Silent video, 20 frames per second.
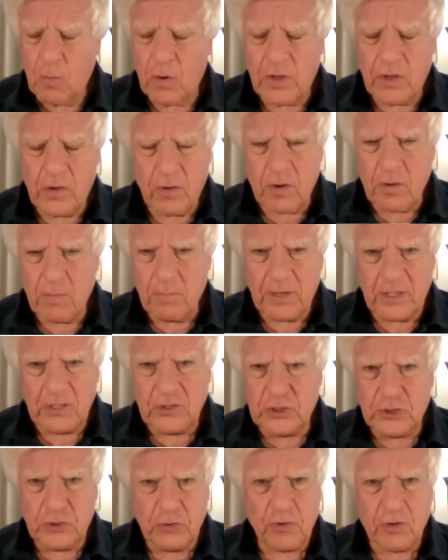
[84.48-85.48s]
Well, you can
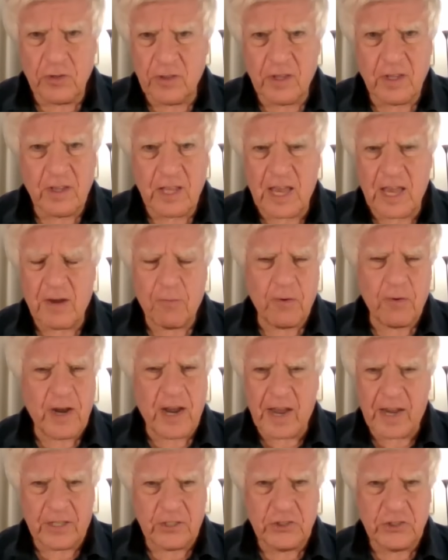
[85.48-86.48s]
be sure that that
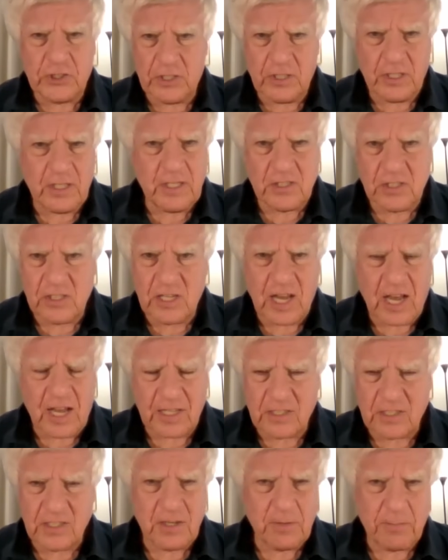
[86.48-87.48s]
reaction is
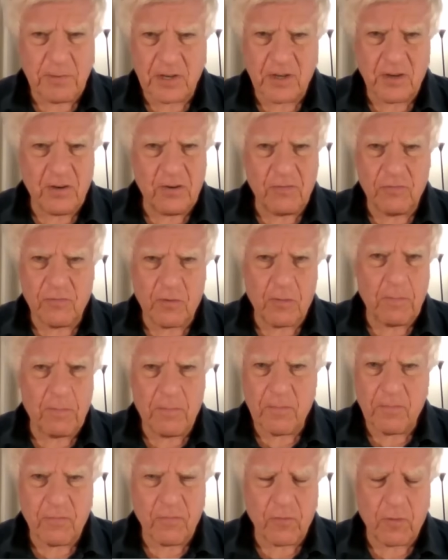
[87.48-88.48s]
not typical
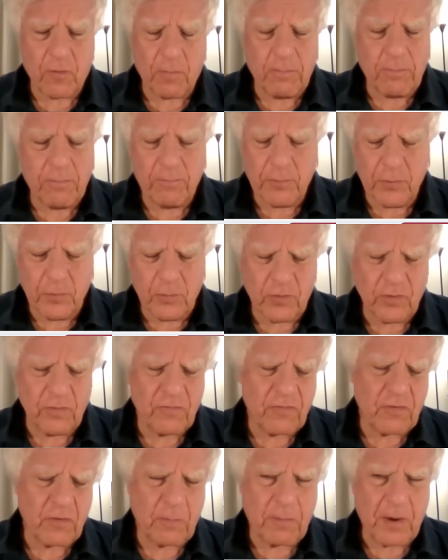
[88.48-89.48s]
for
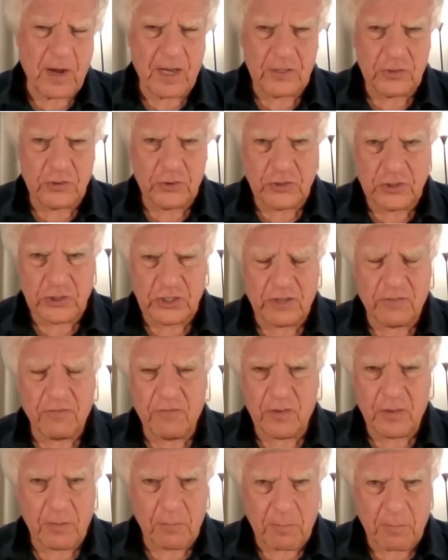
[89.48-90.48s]
Putin, for
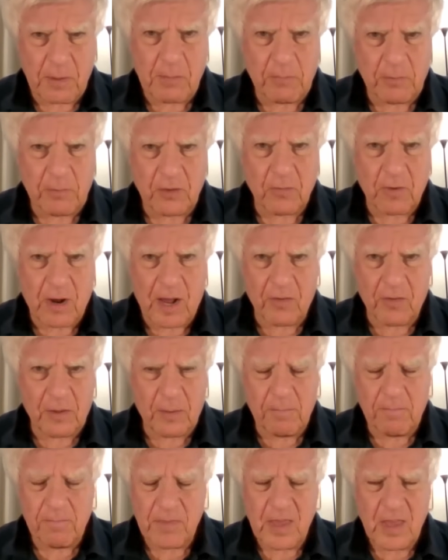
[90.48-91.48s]
Patrushev, for the people
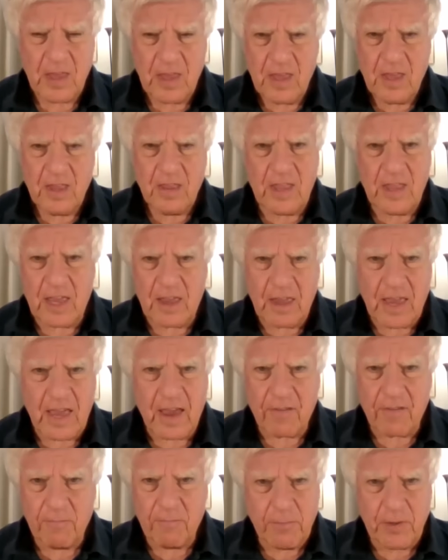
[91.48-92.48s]
around them. They
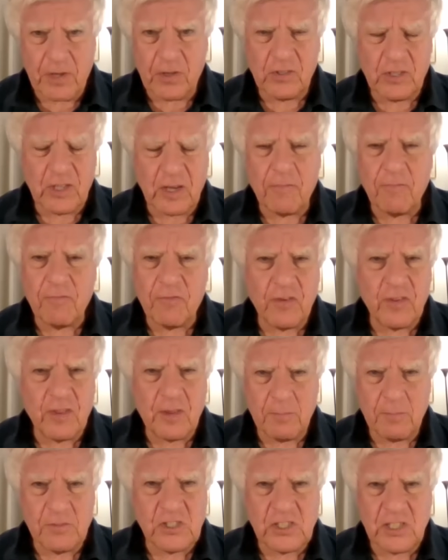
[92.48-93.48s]
have built up
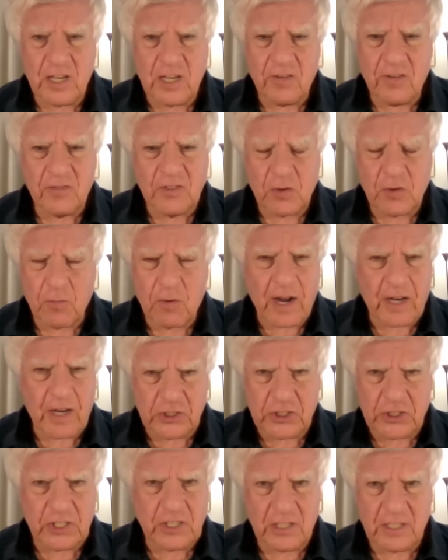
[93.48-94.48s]
for themselves a
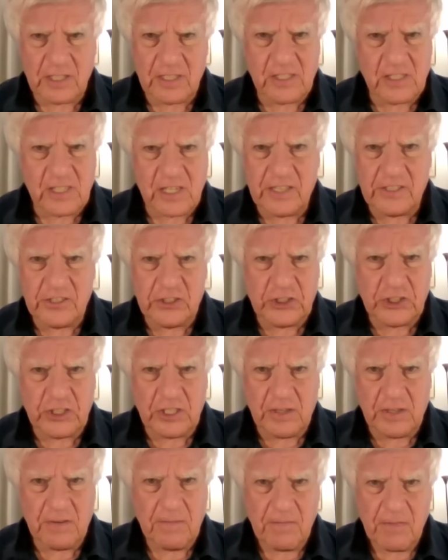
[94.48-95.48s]

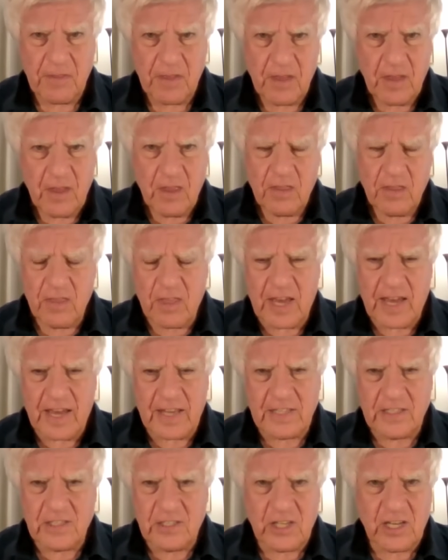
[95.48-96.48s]
rationalization
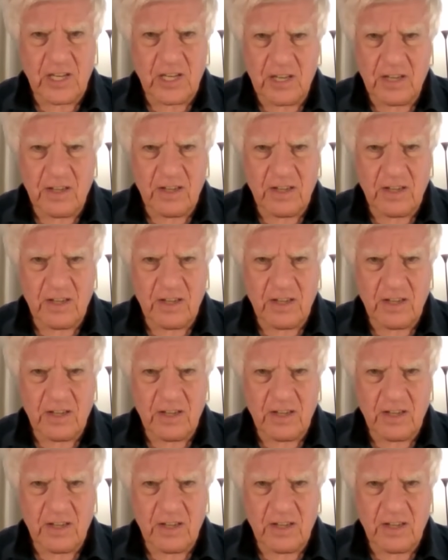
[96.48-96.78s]
that